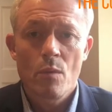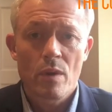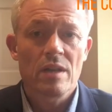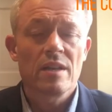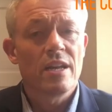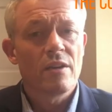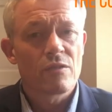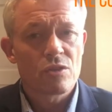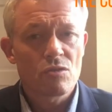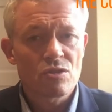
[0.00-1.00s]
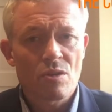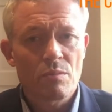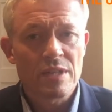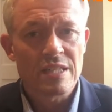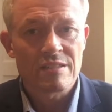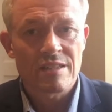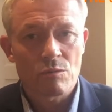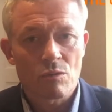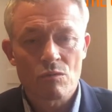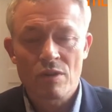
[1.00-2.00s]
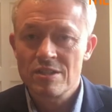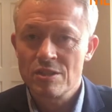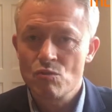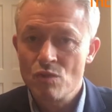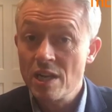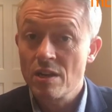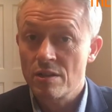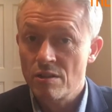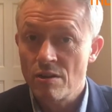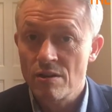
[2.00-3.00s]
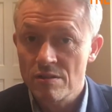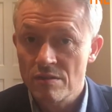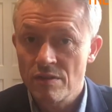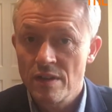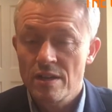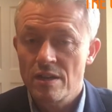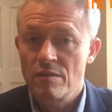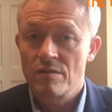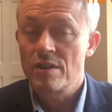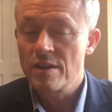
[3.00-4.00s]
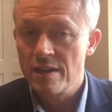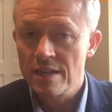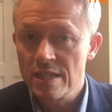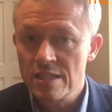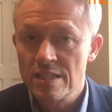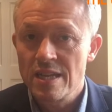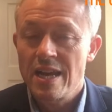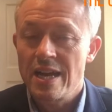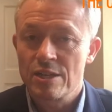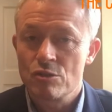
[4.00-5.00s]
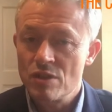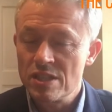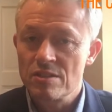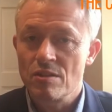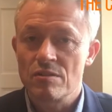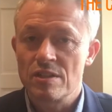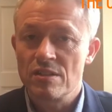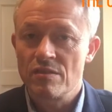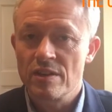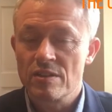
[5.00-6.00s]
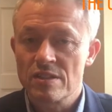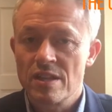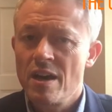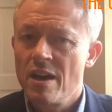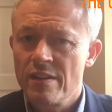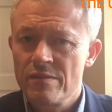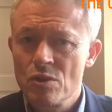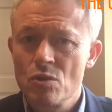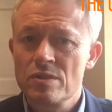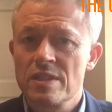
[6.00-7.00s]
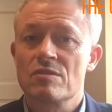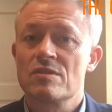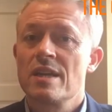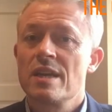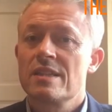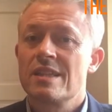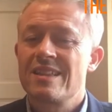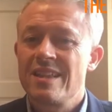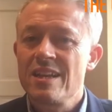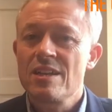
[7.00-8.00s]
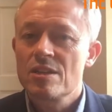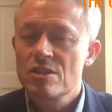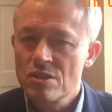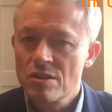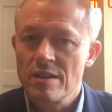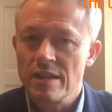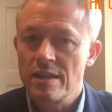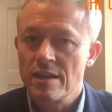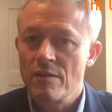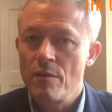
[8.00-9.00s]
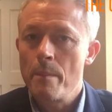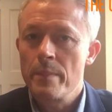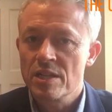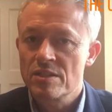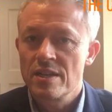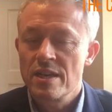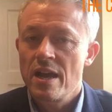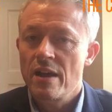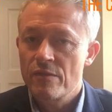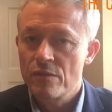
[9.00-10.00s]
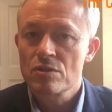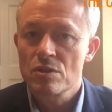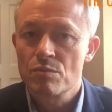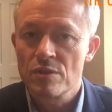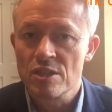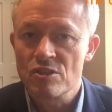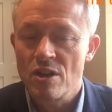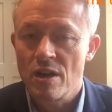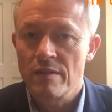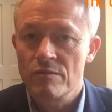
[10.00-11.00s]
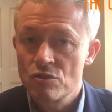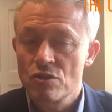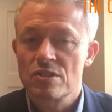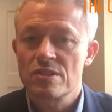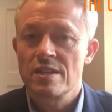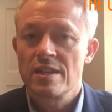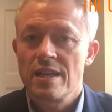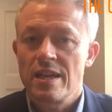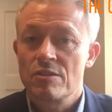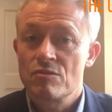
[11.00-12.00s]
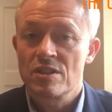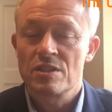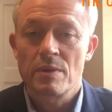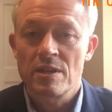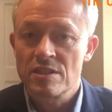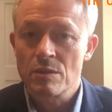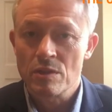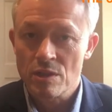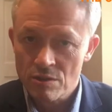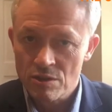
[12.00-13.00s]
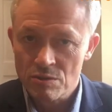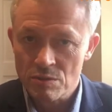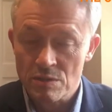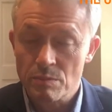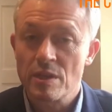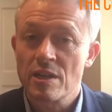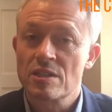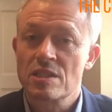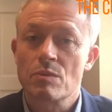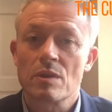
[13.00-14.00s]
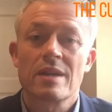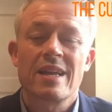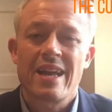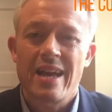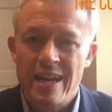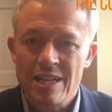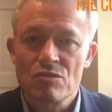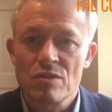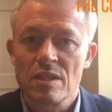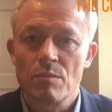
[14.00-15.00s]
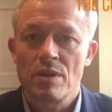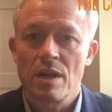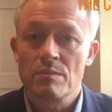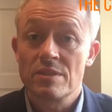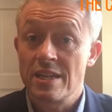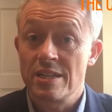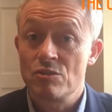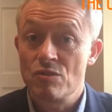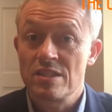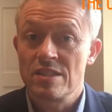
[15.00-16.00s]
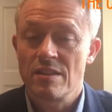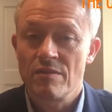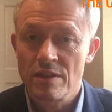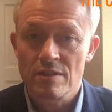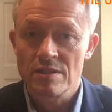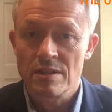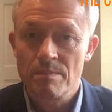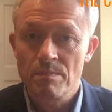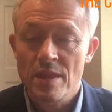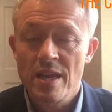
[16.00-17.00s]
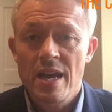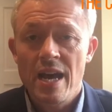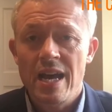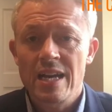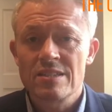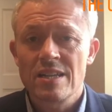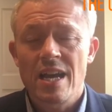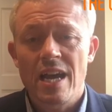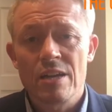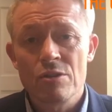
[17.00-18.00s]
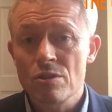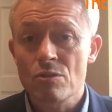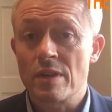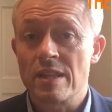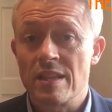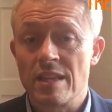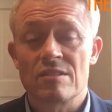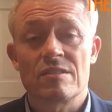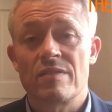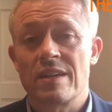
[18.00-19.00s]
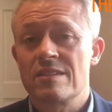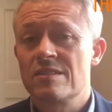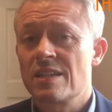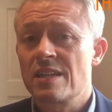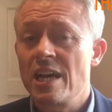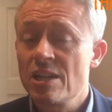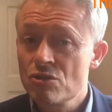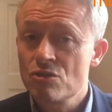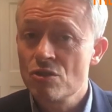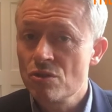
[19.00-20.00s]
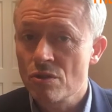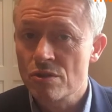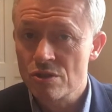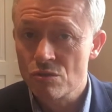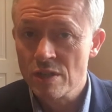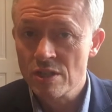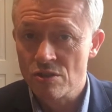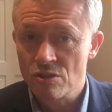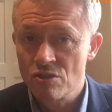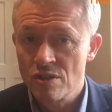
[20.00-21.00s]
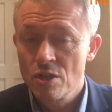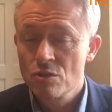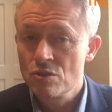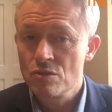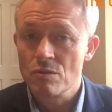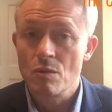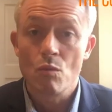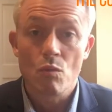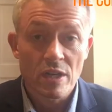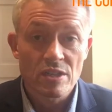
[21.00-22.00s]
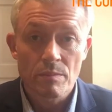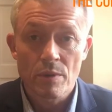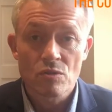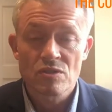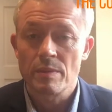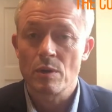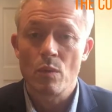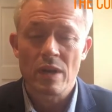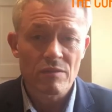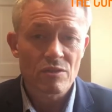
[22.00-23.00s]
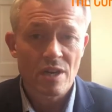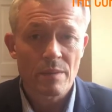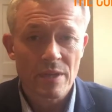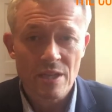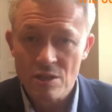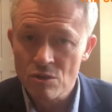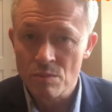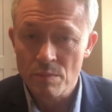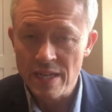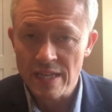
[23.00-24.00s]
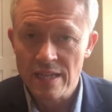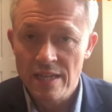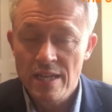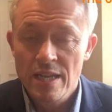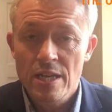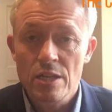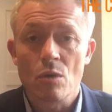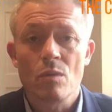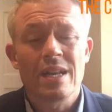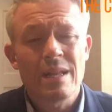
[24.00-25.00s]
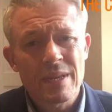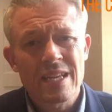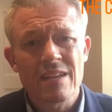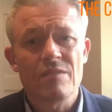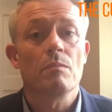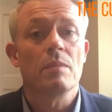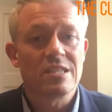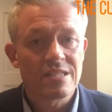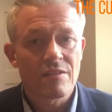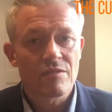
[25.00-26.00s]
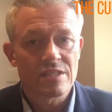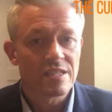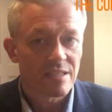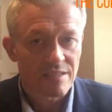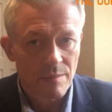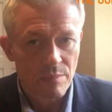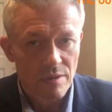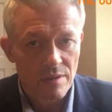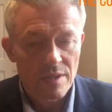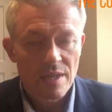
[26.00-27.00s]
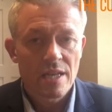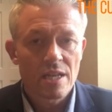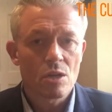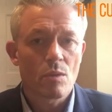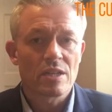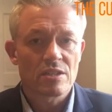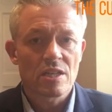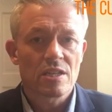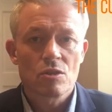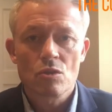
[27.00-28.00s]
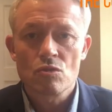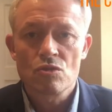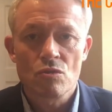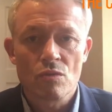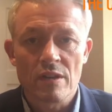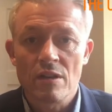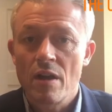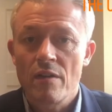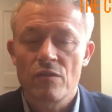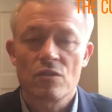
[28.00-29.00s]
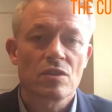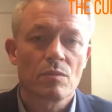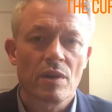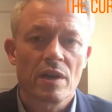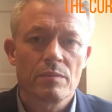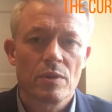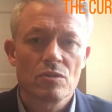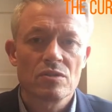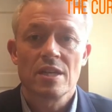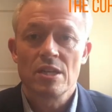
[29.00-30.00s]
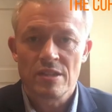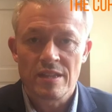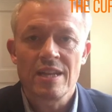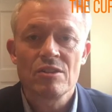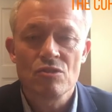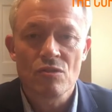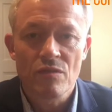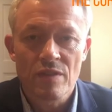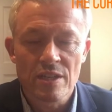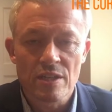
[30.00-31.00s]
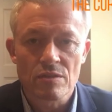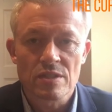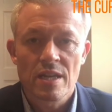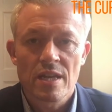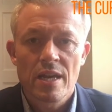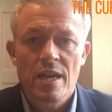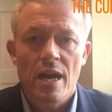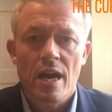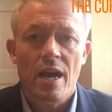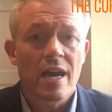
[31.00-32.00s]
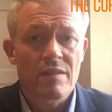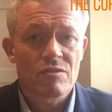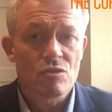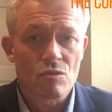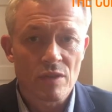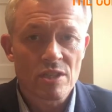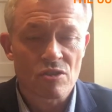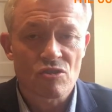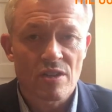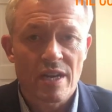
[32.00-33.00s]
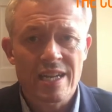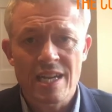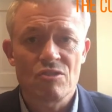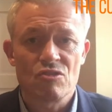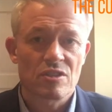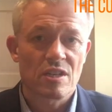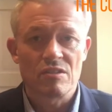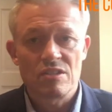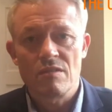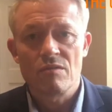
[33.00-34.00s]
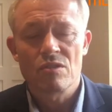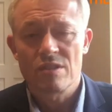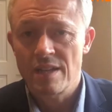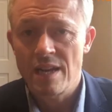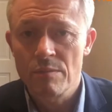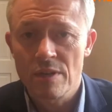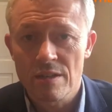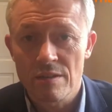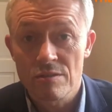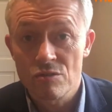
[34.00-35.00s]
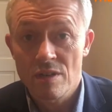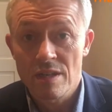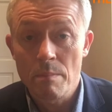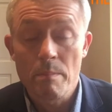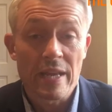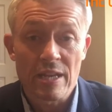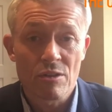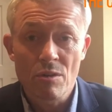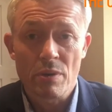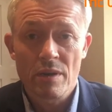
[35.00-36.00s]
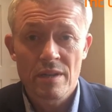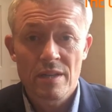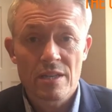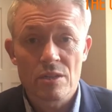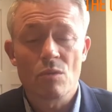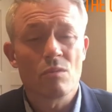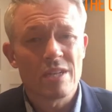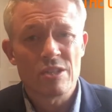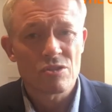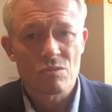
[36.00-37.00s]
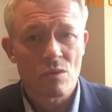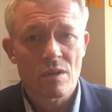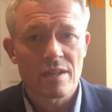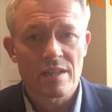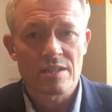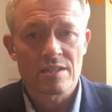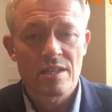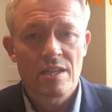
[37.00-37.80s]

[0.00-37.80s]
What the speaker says: Well, for those companies that were writing real authoritative kind of guides and addressing all these fears, I've no doubt that they suddenly kind of built a further bridge of trust and transparency with their customers because they were answering the problems and addressing the fears. And another great thing is the fact is that as you're doing all this research to write a post about whatever topic it could be, you know, let me give myself as an example. You know, as I go to write further blog posts to then do videos, I have to do the research. I can't just kind of sit in front of the camera here and try and make it up. You know, it doesn't work like that.